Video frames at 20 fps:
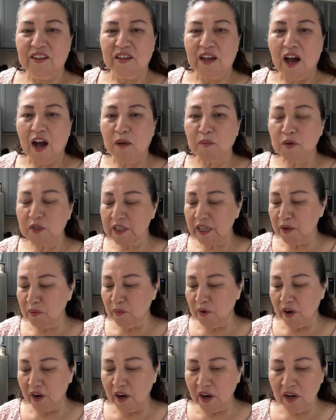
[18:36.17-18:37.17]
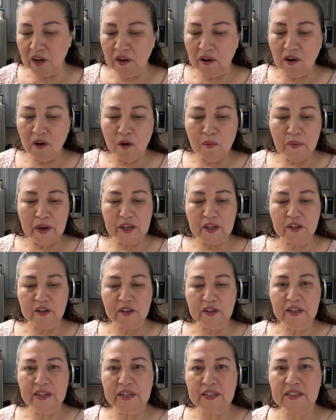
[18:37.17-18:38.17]
Almost at work? Oh my
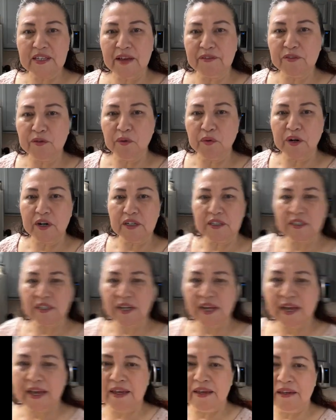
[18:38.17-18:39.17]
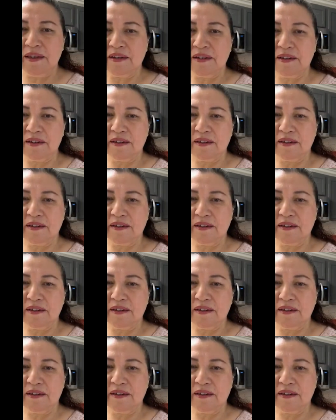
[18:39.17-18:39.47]
goodness, have to work today?